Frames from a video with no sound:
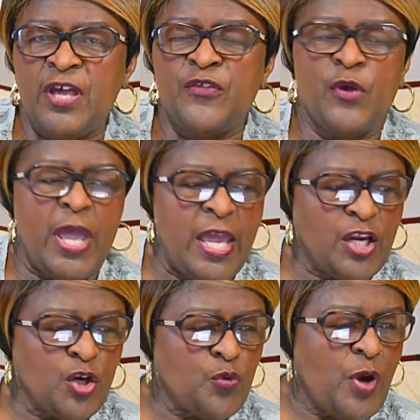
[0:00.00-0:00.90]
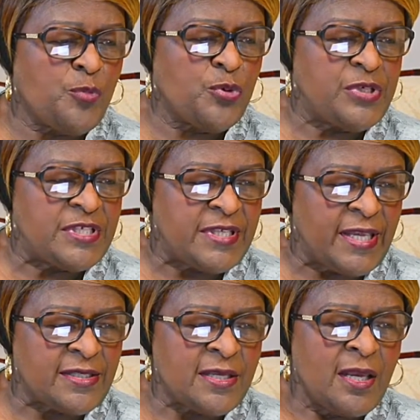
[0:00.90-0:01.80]
the anchor
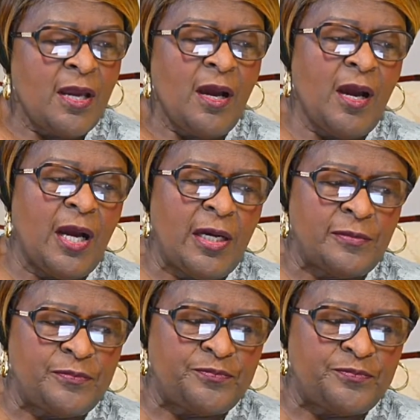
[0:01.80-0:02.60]
represents the